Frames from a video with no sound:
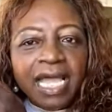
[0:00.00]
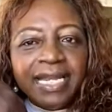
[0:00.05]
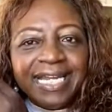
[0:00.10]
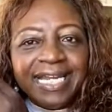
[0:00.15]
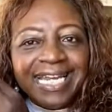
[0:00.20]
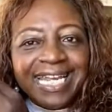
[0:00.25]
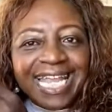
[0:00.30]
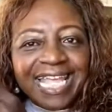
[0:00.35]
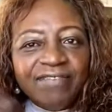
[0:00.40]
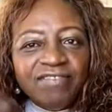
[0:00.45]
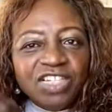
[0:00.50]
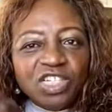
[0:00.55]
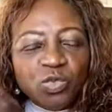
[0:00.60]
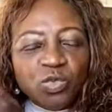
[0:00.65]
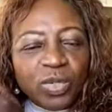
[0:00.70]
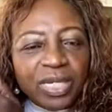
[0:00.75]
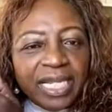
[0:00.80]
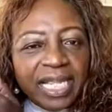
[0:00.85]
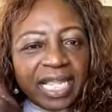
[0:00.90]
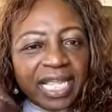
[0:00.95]
an
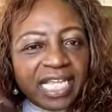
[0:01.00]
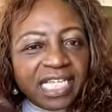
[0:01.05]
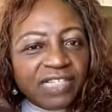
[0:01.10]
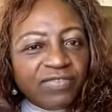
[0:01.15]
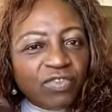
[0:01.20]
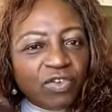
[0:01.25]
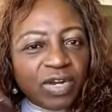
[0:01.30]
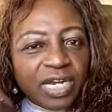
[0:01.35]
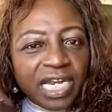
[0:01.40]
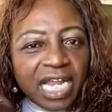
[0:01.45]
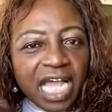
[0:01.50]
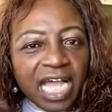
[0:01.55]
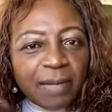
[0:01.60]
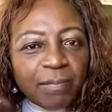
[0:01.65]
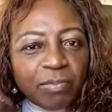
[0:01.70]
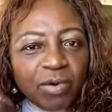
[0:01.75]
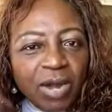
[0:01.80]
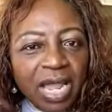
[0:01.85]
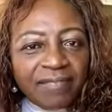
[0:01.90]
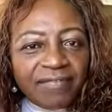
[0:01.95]
1120S for a
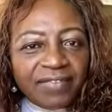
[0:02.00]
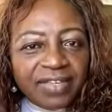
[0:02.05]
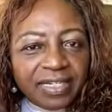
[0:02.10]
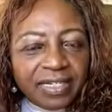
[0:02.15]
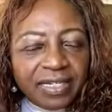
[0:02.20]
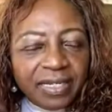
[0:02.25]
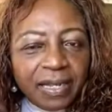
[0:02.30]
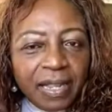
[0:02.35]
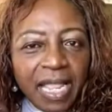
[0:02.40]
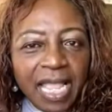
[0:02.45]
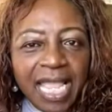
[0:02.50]
nonprofit,